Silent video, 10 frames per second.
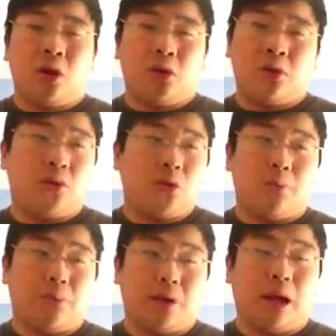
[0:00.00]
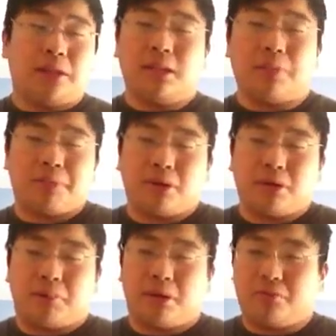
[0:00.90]
I think the Browns
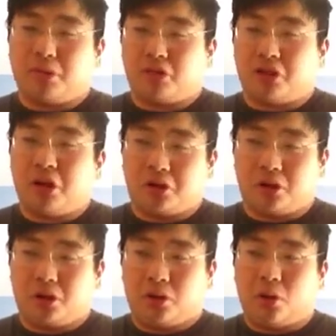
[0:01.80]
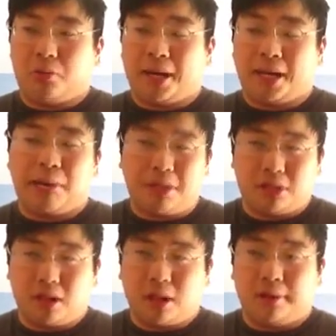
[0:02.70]
are pretty much done. Miami's
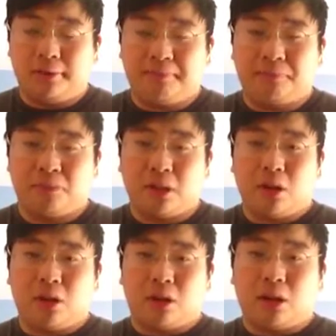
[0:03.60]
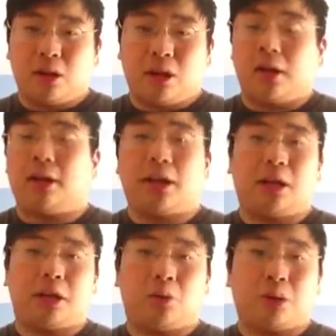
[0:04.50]
done.
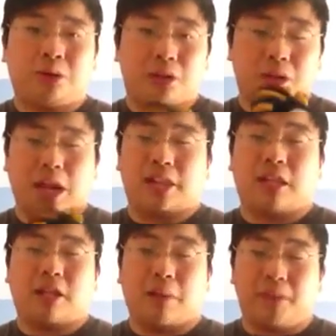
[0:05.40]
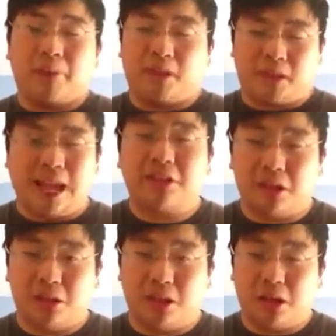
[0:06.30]
Who else is done? I believe the
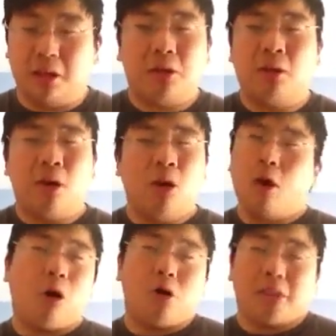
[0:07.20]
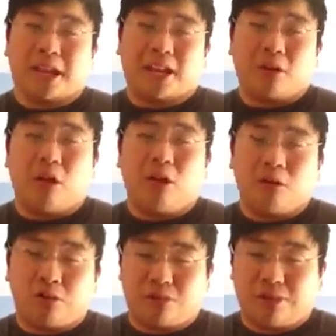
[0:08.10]
Texans done. All
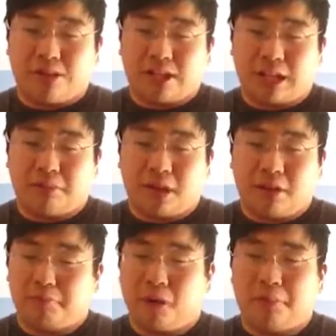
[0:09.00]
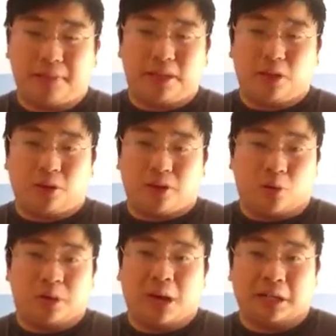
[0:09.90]
those three teams can probably do is
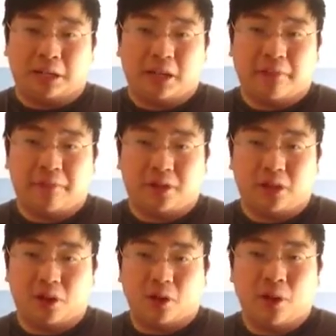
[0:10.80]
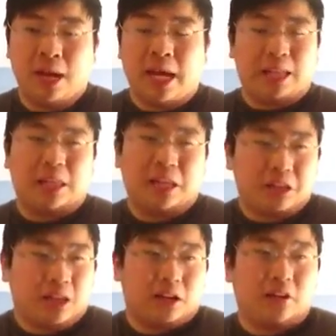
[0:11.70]
go 9-7. And that's
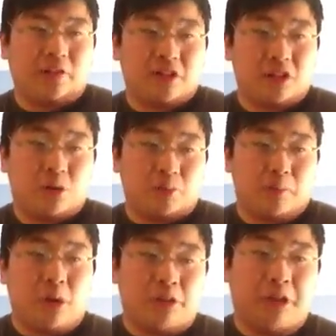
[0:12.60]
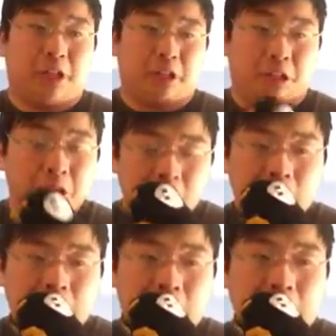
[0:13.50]
not good enough to go in the postseason.
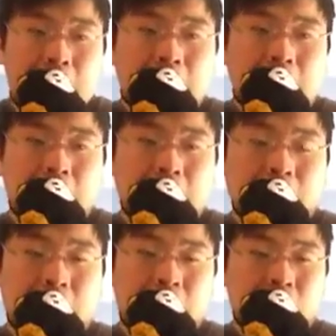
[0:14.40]
And